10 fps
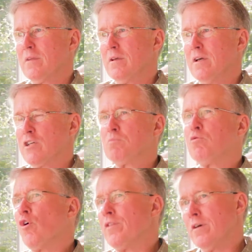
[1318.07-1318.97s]

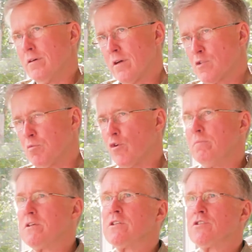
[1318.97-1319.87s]
explore the
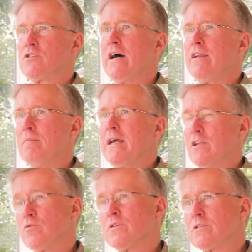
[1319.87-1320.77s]
business side of my
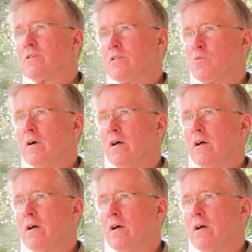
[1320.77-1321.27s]
interest as well.